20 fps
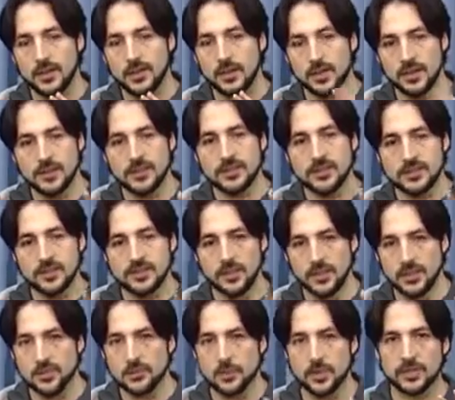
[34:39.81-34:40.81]
it is
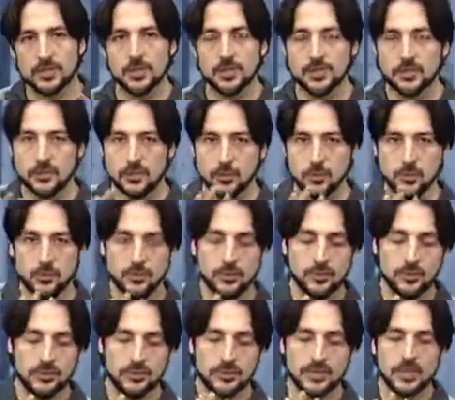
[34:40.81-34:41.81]
interesting to
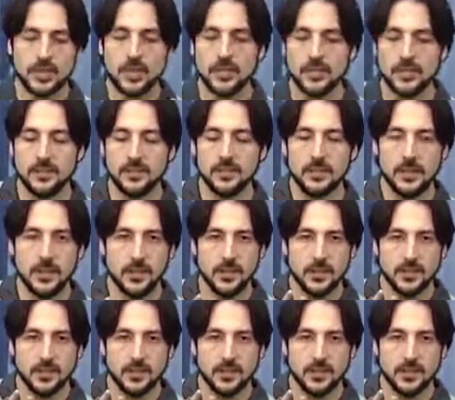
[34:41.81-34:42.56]
study